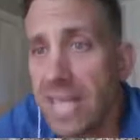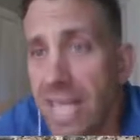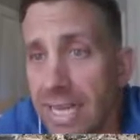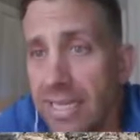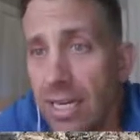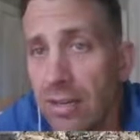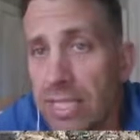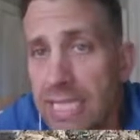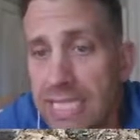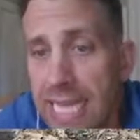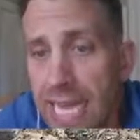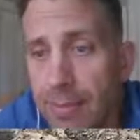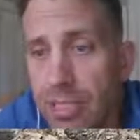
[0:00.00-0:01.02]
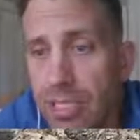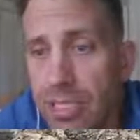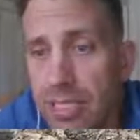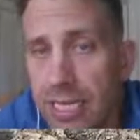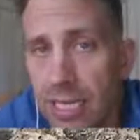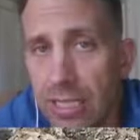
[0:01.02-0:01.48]
take care of these
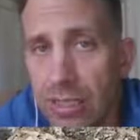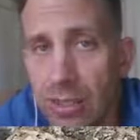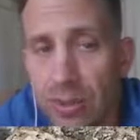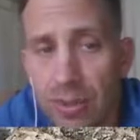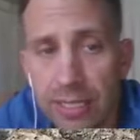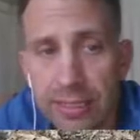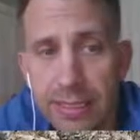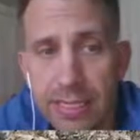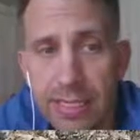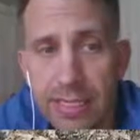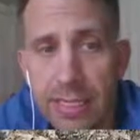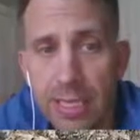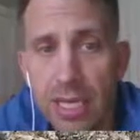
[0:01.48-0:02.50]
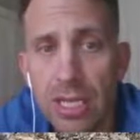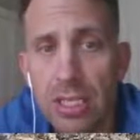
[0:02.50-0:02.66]
damages that incur like this.